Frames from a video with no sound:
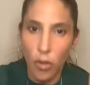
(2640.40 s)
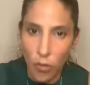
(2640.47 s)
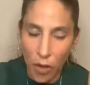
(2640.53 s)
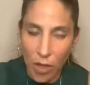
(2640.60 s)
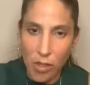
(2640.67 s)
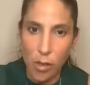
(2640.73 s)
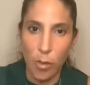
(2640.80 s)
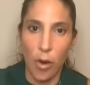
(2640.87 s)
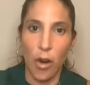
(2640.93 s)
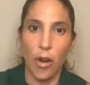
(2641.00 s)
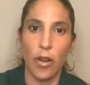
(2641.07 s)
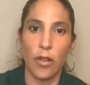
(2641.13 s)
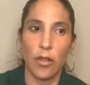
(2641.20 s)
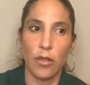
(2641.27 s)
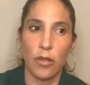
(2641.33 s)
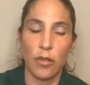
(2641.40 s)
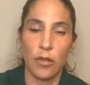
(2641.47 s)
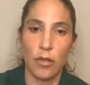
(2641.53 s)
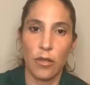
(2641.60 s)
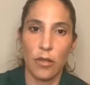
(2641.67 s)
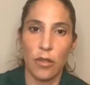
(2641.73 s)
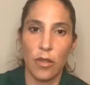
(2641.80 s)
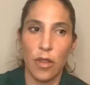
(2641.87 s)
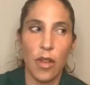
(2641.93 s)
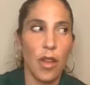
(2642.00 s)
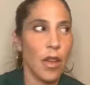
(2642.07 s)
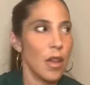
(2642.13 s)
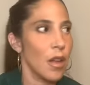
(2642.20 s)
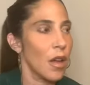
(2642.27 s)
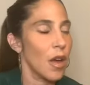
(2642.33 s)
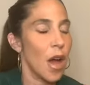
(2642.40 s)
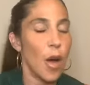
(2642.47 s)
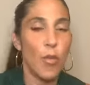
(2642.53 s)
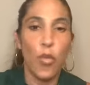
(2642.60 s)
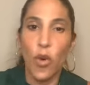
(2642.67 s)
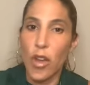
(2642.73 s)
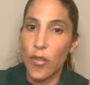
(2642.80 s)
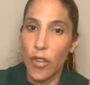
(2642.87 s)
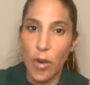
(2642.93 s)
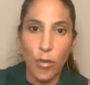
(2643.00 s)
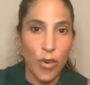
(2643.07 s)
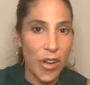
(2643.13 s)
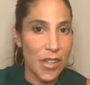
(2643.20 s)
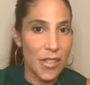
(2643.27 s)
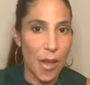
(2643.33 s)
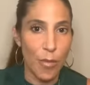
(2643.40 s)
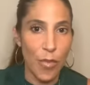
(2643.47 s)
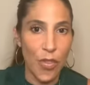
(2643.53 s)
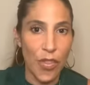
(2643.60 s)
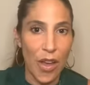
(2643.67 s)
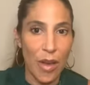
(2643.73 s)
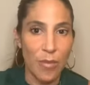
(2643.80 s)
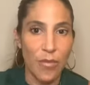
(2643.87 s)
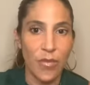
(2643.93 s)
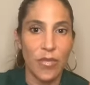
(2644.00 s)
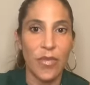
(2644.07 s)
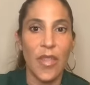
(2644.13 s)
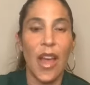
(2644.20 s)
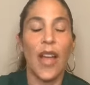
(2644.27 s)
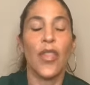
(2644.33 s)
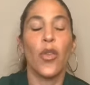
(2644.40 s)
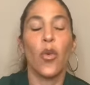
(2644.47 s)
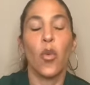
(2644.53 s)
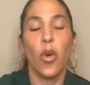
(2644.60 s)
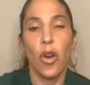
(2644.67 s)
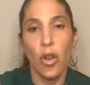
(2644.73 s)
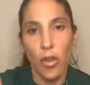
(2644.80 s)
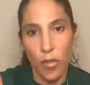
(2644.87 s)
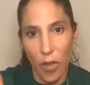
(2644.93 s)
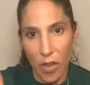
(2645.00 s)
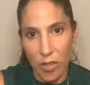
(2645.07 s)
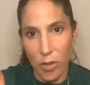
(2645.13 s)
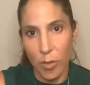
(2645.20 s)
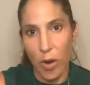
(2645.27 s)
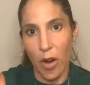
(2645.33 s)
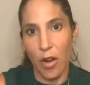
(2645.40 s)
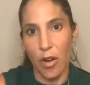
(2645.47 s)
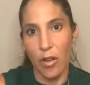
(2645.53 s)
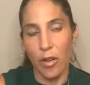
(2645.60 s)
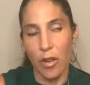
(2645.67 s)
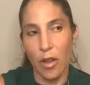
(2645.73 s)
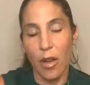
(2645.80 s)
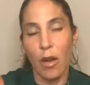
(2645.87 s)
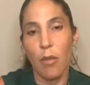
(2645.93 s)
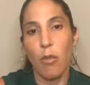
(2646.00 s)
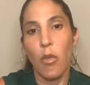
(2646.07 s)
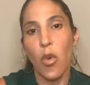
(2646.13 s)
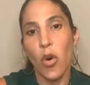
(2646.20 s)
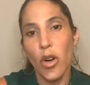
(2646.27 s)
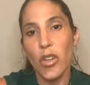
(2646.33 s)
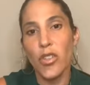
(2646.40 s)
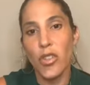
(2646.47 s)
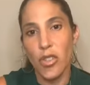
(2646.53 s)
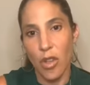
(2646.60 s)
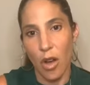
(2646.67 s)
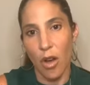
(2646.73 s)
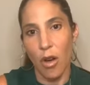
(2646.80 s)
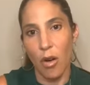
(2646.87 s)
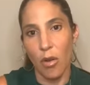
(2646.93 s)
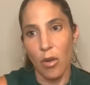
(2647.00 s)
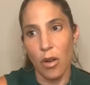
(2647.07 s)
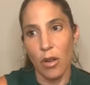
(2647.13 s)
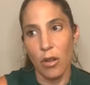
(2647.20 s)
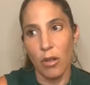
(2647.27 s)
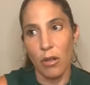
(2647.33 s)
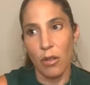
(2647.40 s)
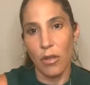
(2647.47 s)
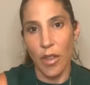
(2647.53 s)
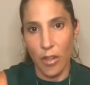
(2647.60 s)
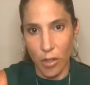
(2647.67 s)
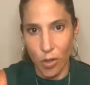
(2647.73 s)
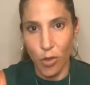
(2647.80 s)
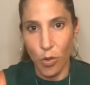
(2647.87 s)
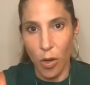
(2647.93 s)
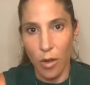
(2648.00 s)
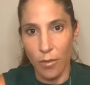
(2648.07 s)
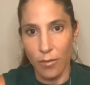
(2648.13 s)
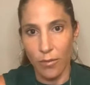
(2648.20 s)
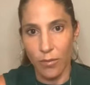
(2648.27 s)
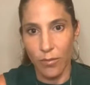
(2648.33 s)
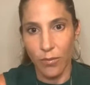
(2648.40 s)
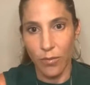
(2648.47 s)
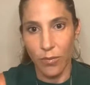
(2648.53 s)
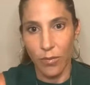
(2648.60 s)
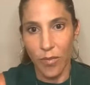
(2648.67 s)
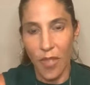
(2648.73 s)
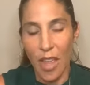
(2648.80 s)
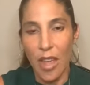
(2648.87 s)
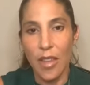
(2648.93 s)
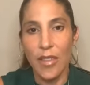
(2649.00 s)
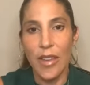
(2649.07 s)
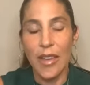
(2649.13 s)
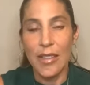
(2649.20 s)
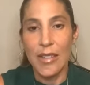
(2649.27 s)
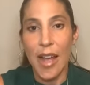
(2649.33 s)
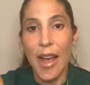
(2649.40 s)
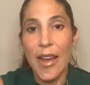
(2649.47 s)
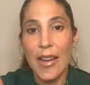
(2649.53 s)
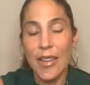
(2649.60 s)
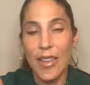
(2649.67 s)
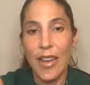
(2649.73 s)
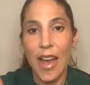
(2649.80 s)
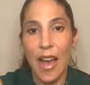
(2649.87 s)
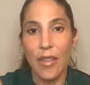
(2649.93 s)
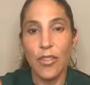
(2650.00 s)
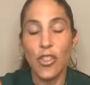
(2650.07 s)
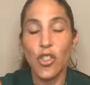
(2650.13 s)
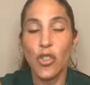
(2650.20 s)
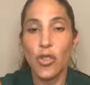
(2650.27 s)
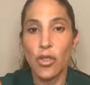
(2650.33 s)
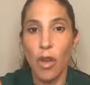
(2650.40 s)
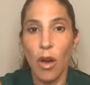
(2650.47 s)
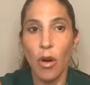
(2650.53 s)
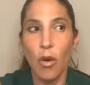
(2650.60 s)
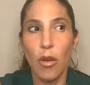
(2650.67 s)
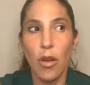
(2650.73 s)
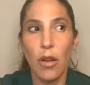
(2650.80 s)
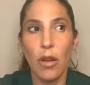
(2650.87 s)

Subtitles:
falls apart. A boyfriend breaks up with them and the world falls apart, more so than usual. The anxiety they have is so